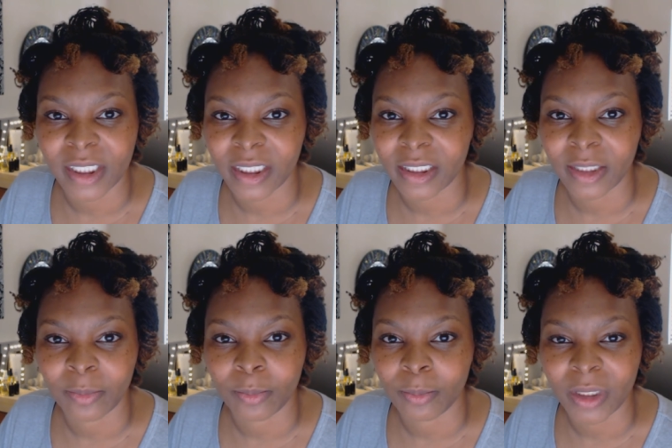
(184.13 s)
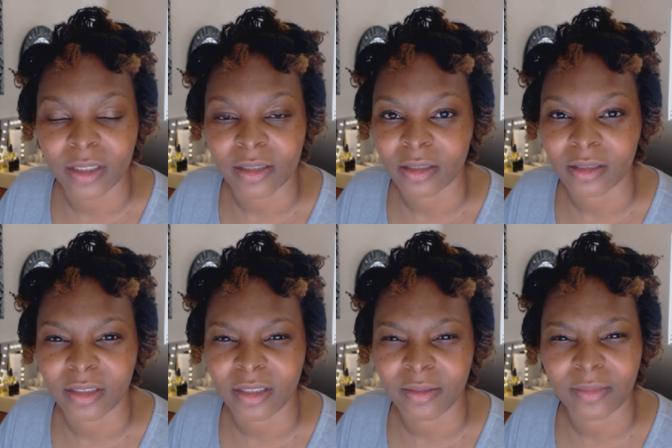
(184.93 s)
tingling pins
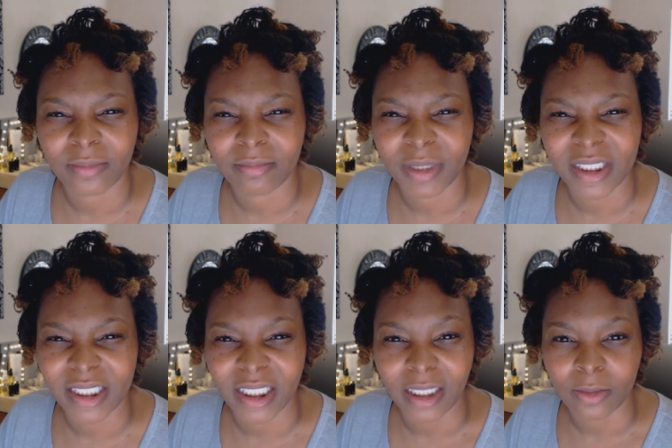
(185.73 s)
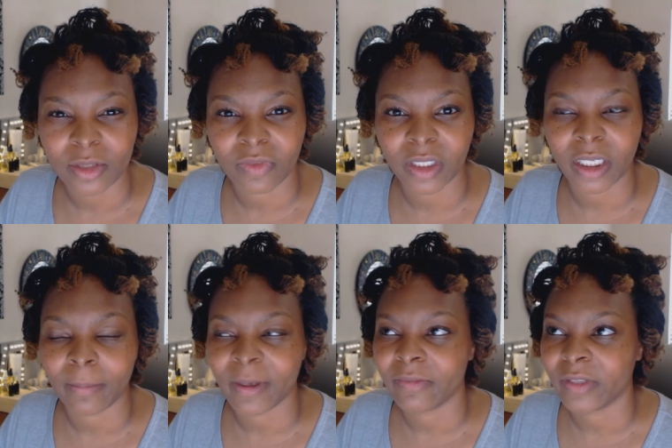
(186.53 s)
on pins and needles feeling
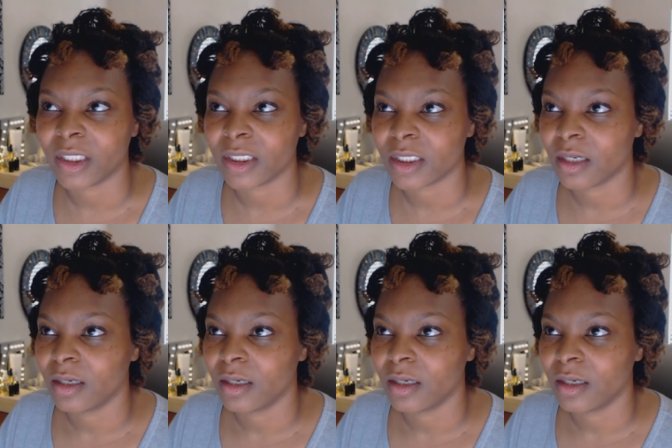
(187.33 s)
in my feet.